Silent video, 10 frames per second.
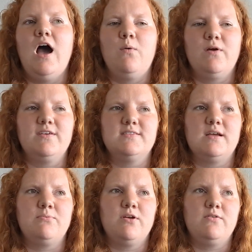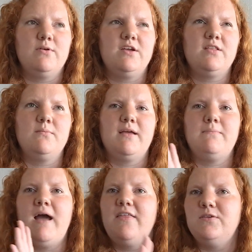Whereas a curriculum like
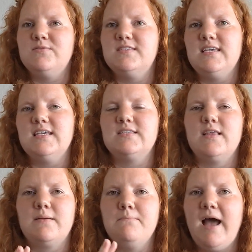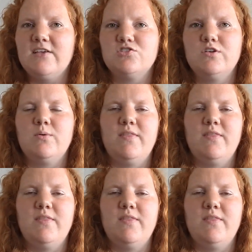Math UC is mastery,